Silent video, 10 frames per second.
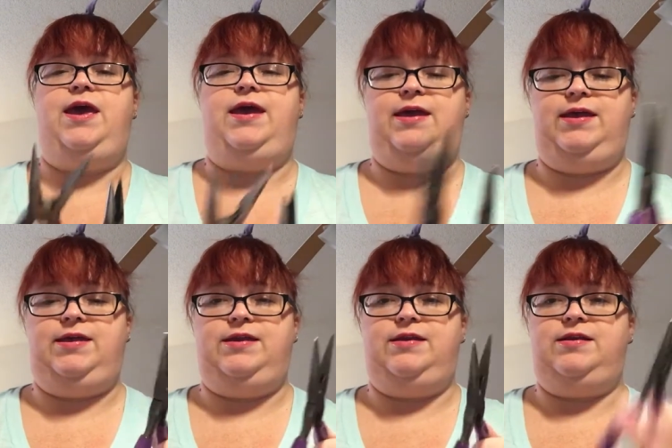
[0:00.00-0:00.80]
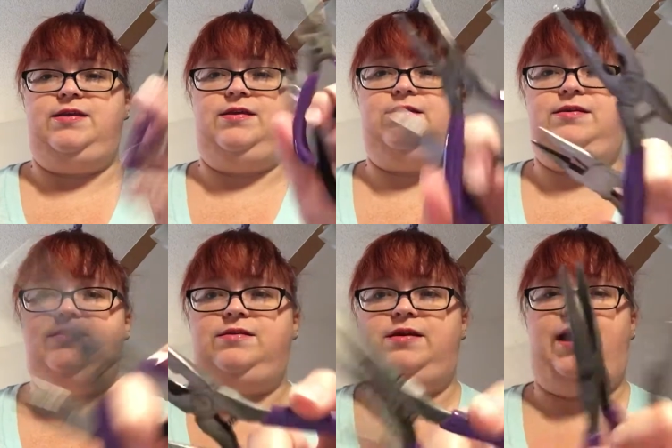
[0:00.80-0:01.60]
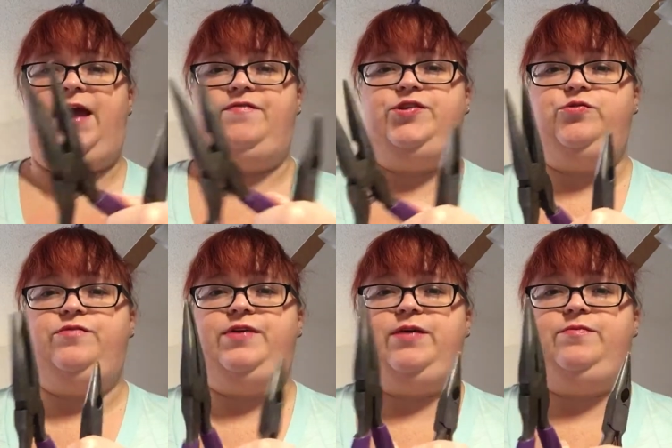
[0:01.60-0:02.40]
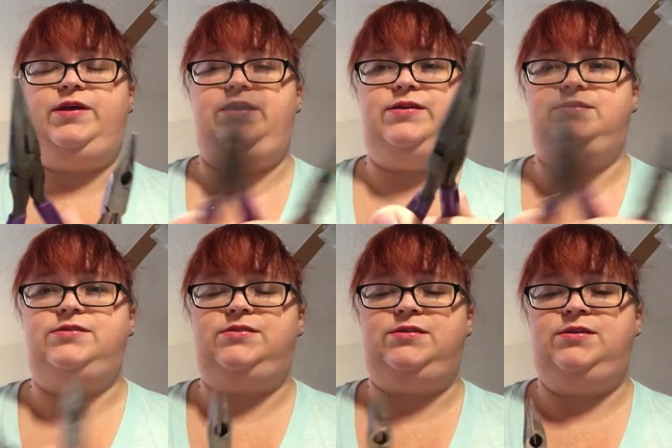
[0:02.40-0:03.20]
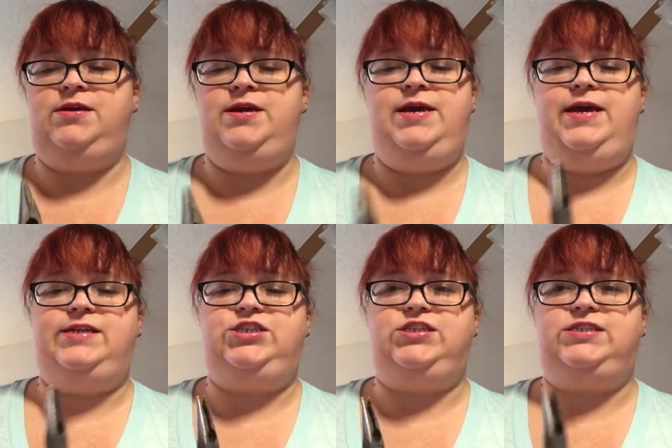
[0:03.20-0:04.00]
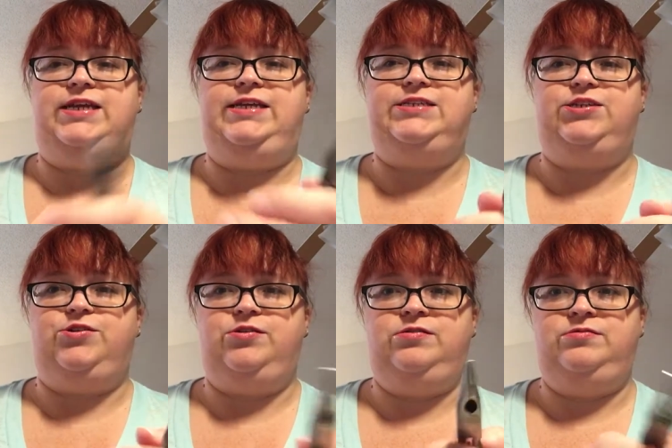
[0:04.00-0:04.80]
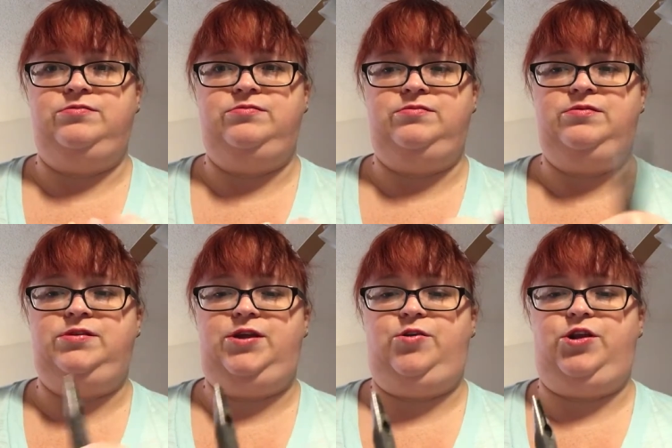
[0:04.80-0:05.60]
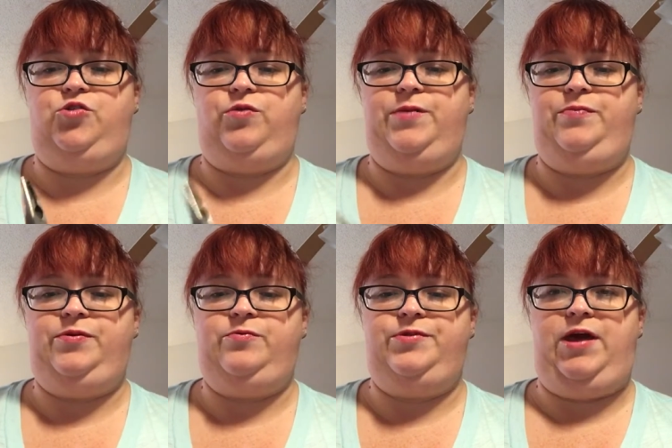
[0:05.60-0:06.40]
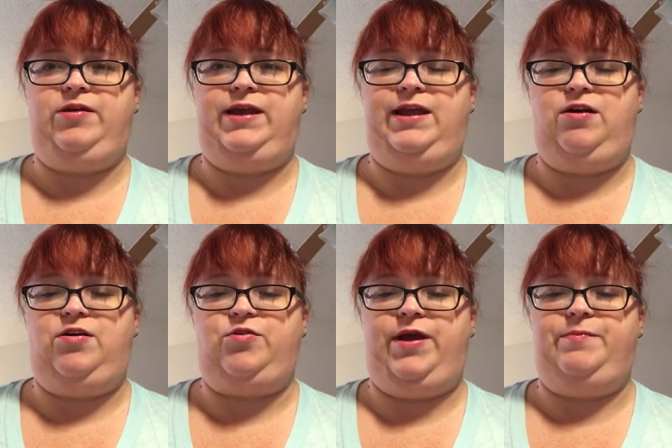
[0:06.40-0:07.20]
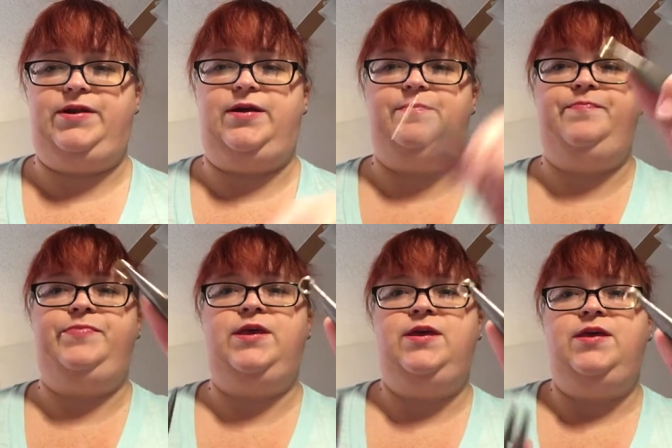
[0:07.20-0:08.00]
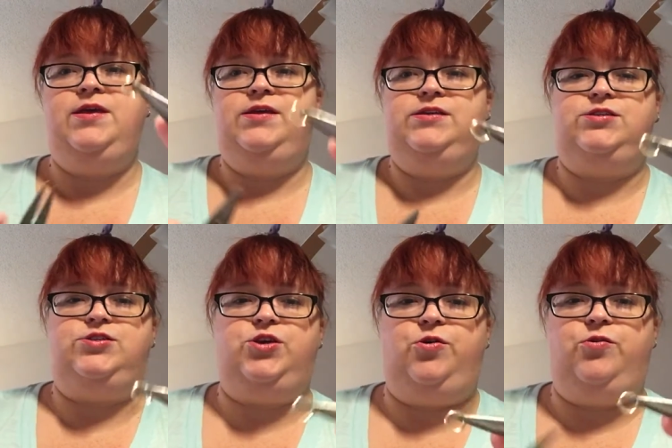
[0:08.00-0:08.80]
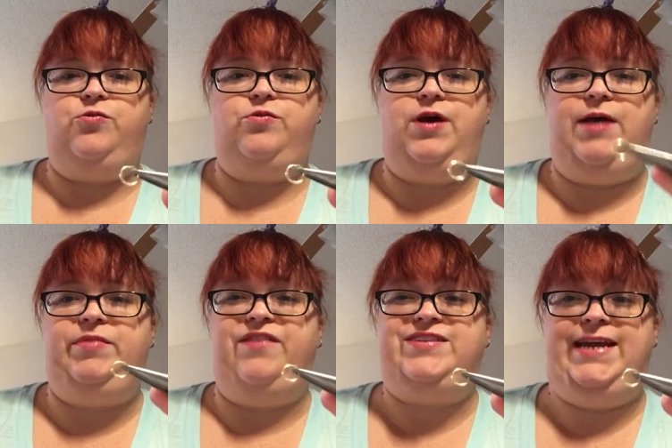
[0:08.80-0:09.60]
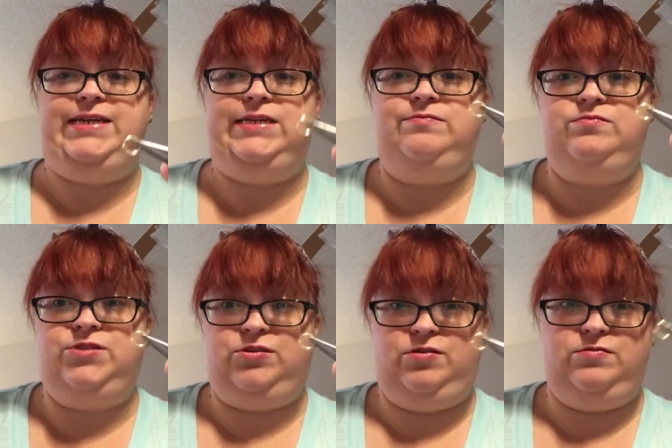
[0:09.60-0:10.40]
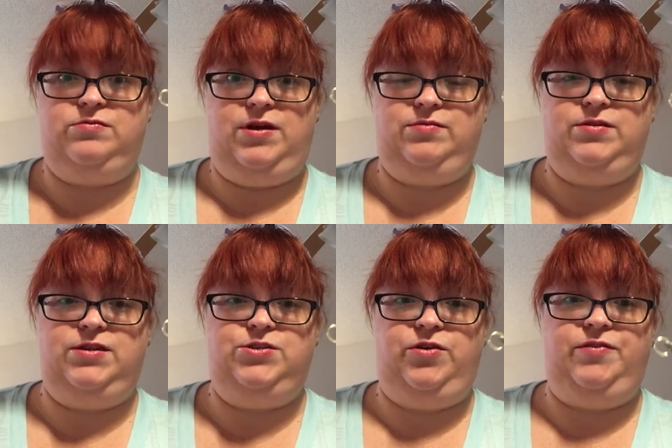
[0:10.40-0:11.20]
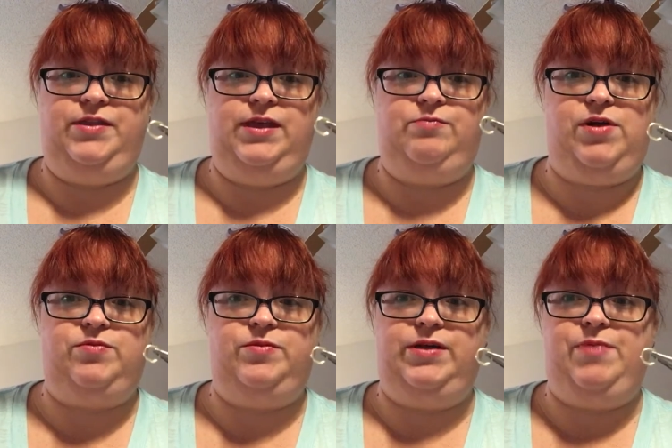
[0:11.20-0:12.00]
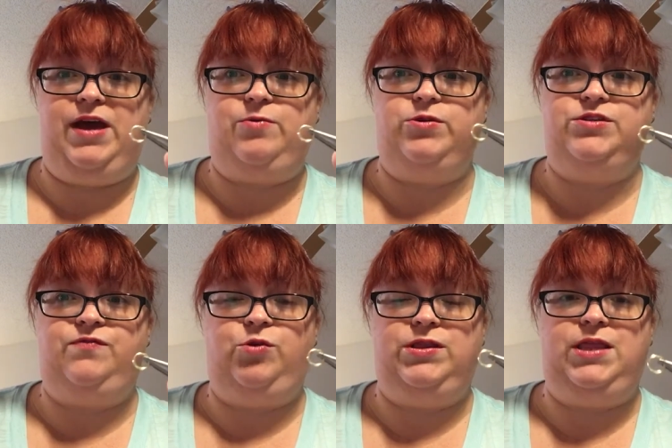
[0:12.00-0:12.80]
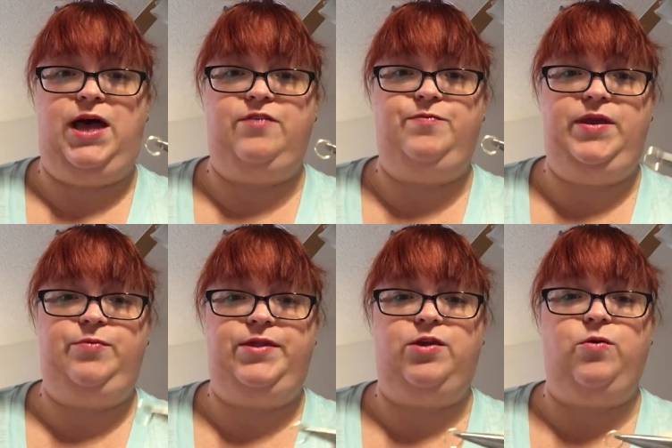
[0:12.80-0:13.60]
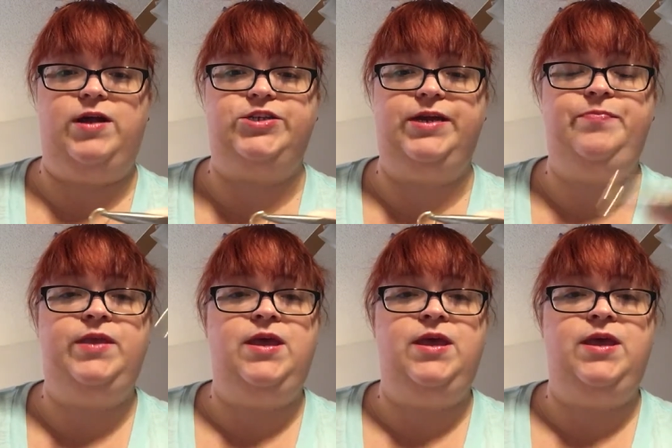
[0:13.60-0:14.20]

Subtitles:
And I have 2 of them because it's just easier, to grip without getting all cramped up. So I'm left-handed, so I'm going to do everything probably backwards for a lot of people that are watching.